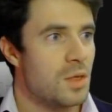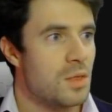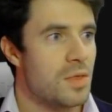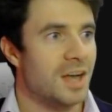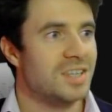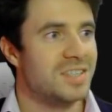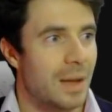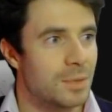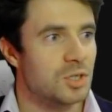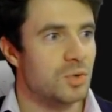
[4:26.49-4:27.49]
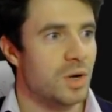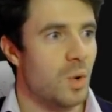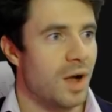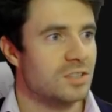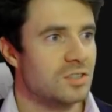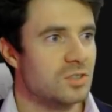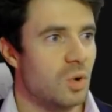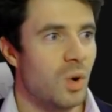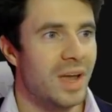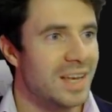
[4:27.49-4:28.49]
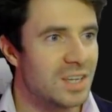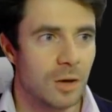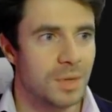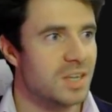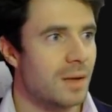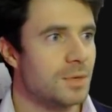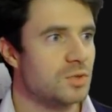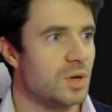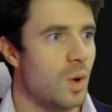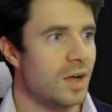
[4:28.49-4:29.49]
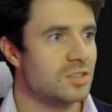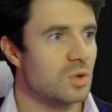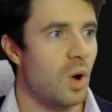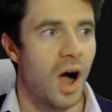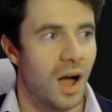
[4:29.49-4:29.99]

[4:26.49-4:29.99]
that damage requests or incoming damage requests or